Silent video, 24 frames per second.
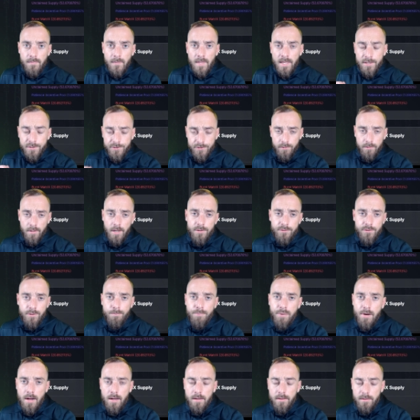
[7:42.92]
is to launch
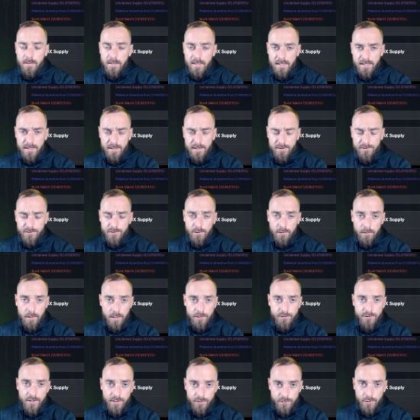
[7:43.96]

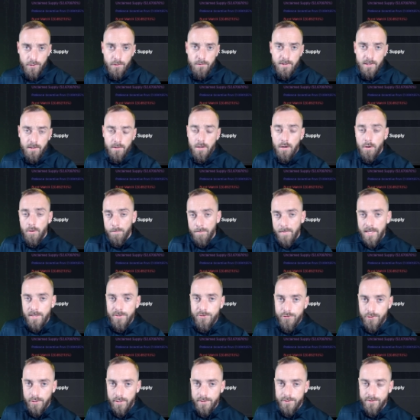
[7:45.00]
a token called
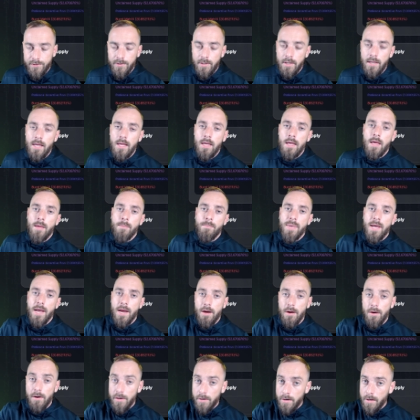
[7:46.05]
Matrix,
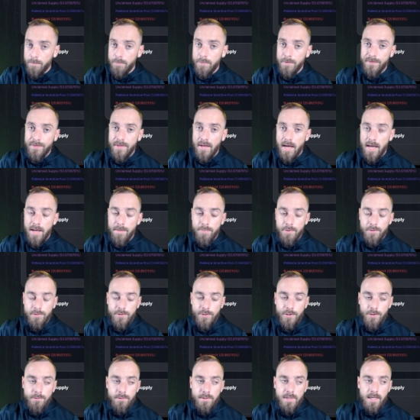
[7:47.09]
pair it up with the Hyper
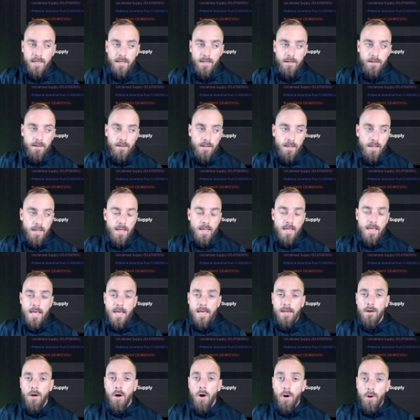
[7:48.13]
token,
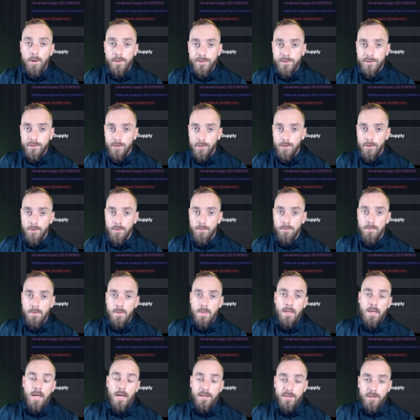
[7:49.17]
and also
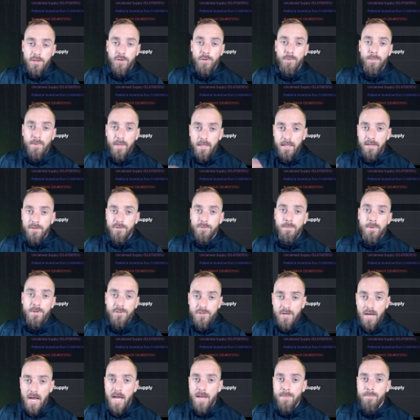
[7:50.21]
accumulate as much
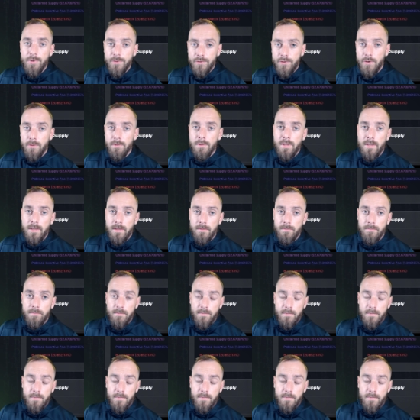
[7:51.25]
Hyper token